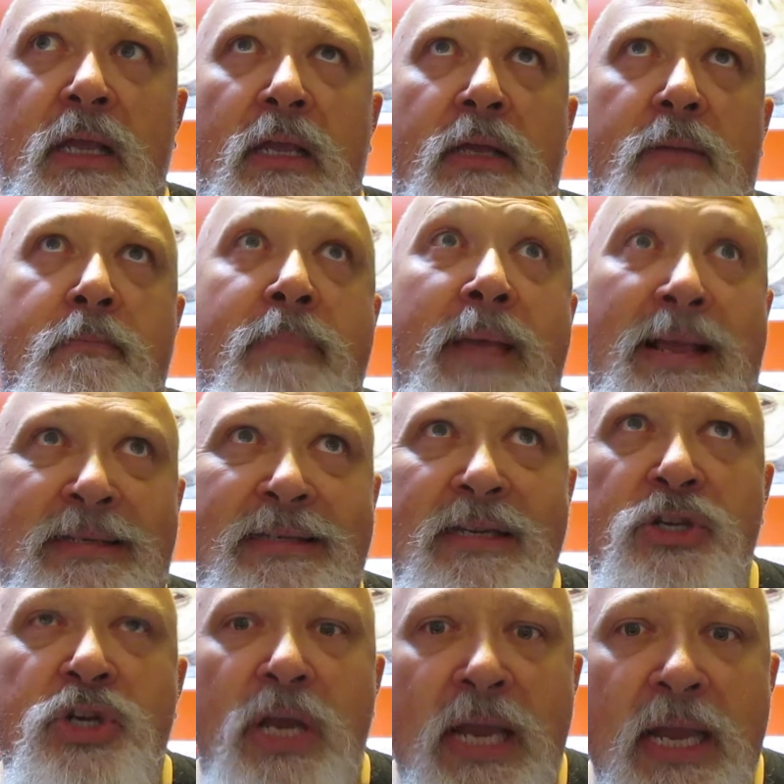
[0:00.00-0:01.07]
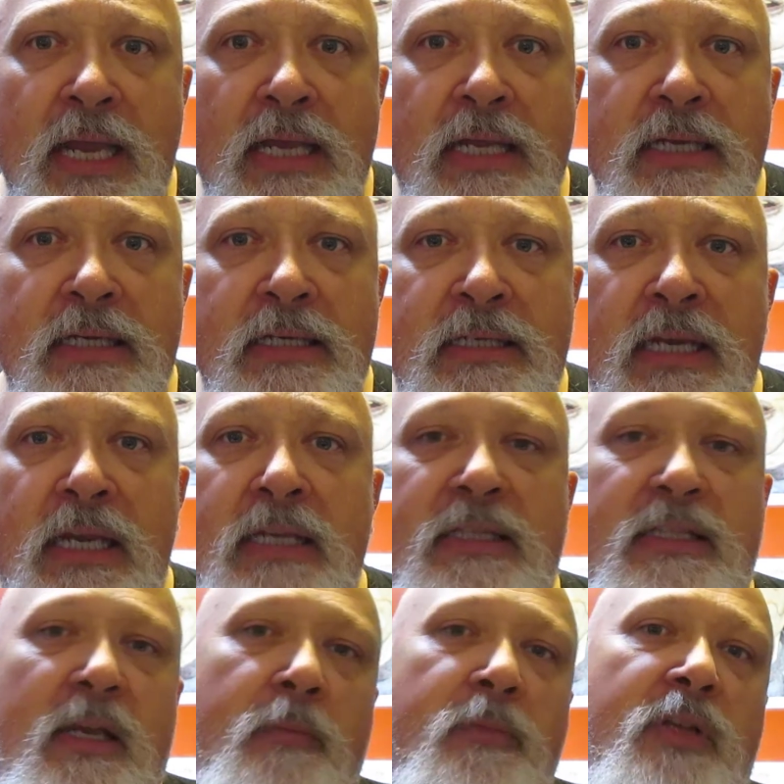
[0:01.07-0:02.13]
message is
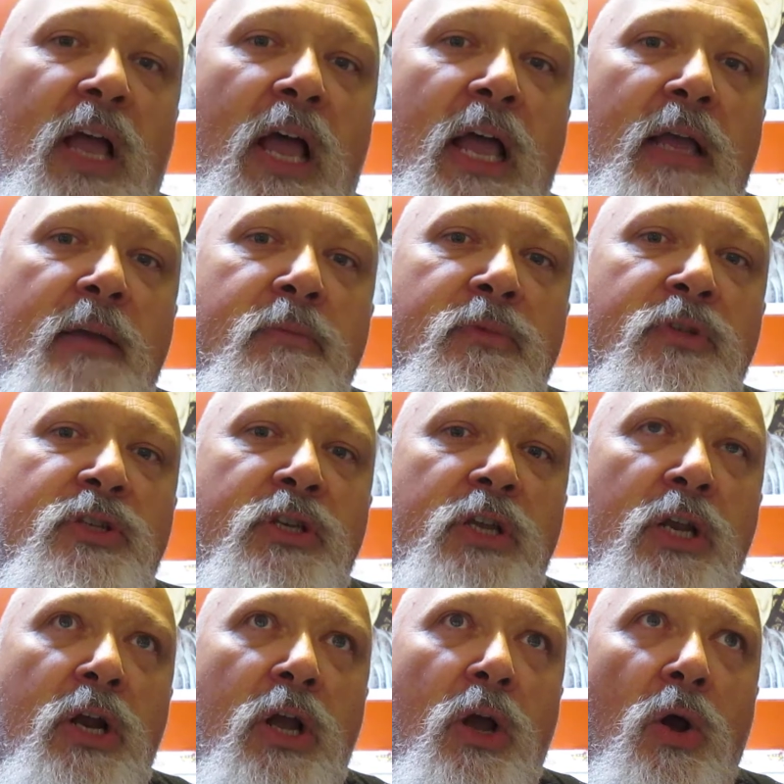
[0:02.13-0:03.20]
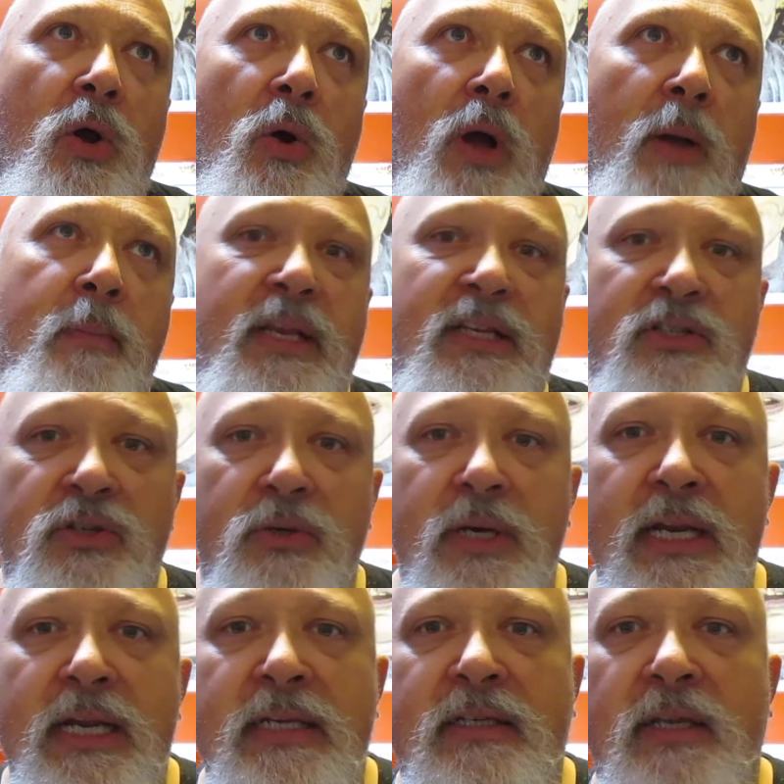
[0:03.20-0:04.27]
sometimes, you know, a
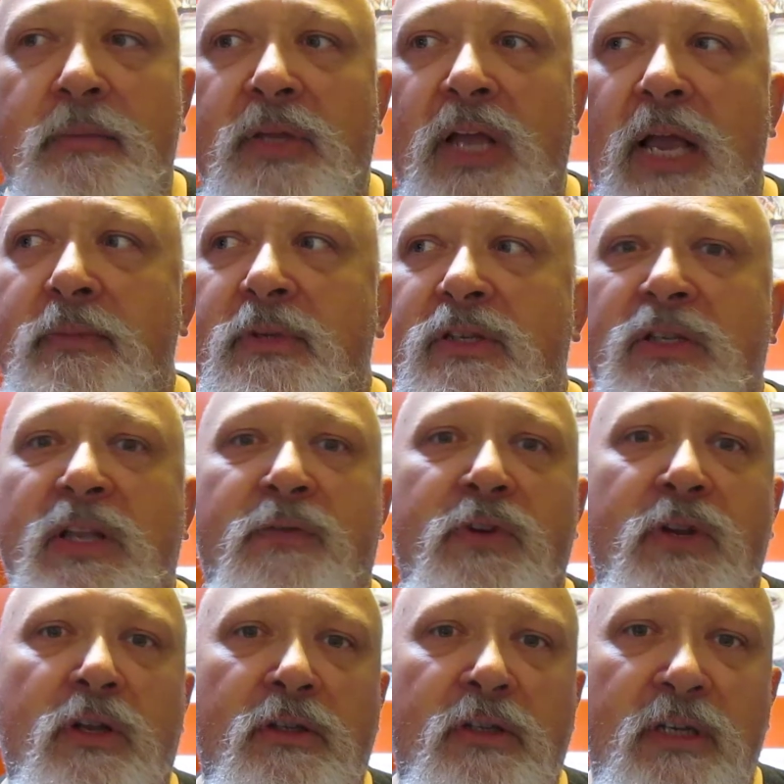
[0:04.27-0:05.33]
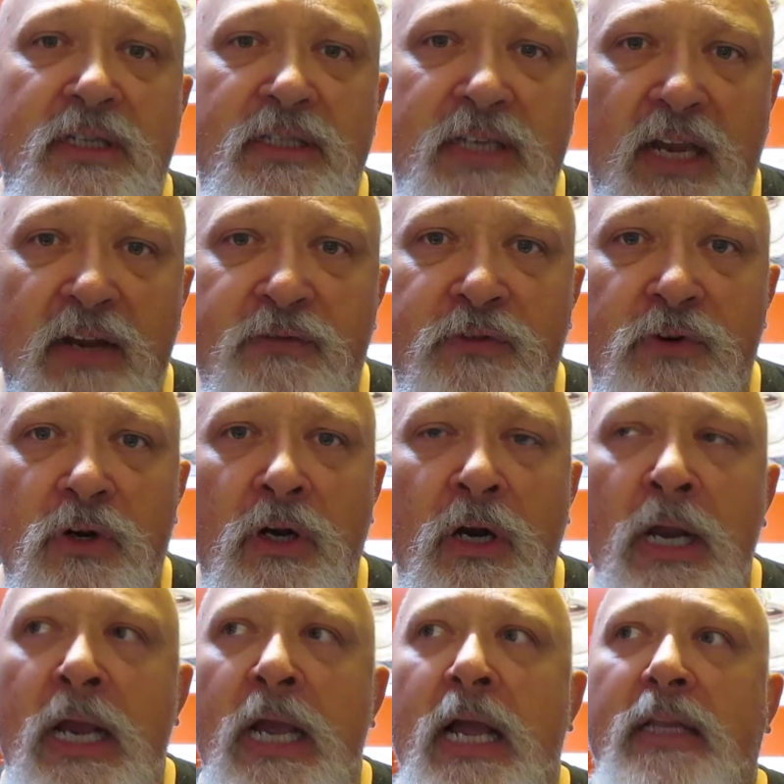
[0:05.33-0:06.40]
mystery. Sometimes it's difficult to decipher.
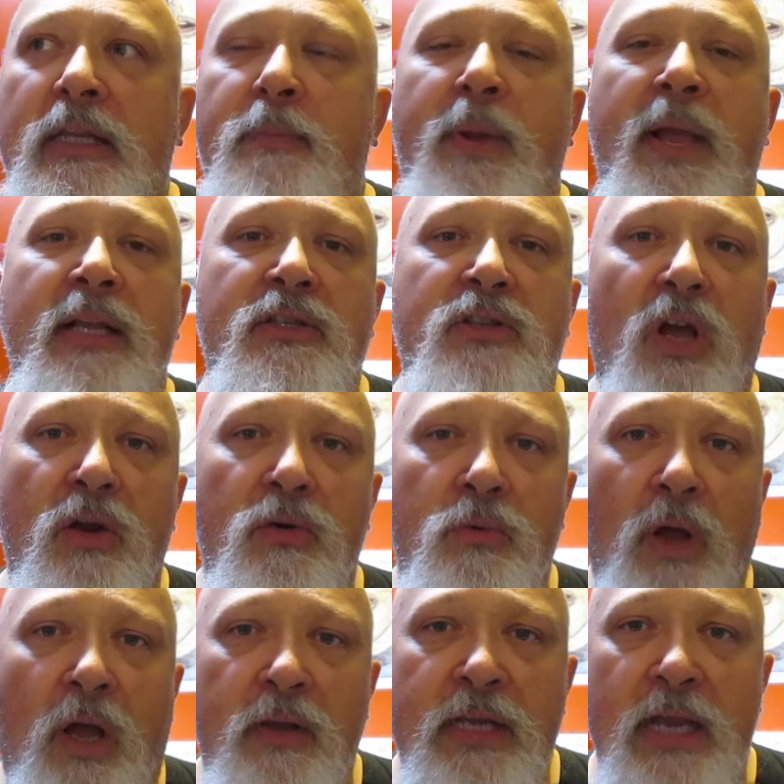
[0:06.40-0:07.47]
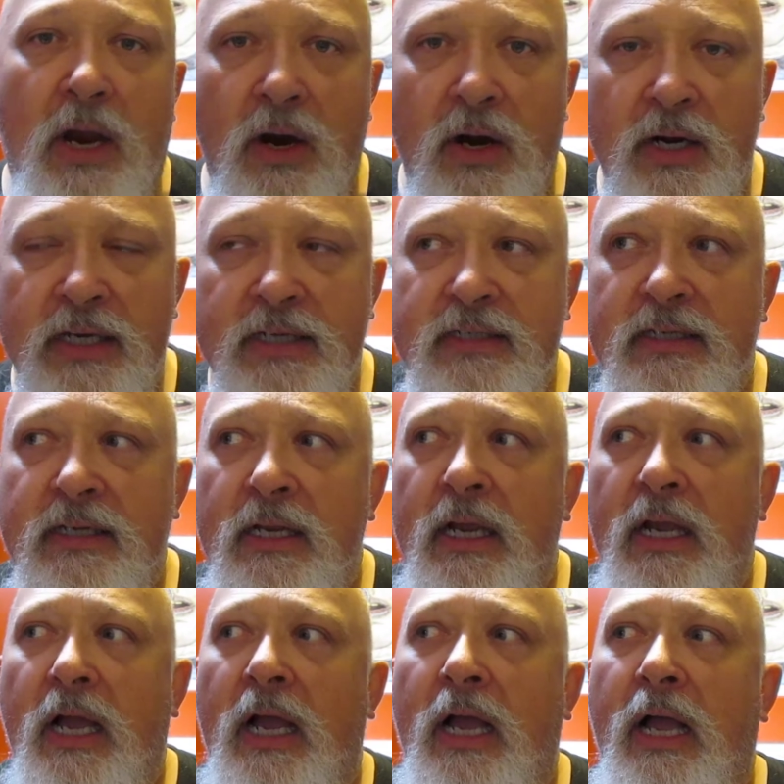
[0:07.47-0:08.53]
Depends on the artist. You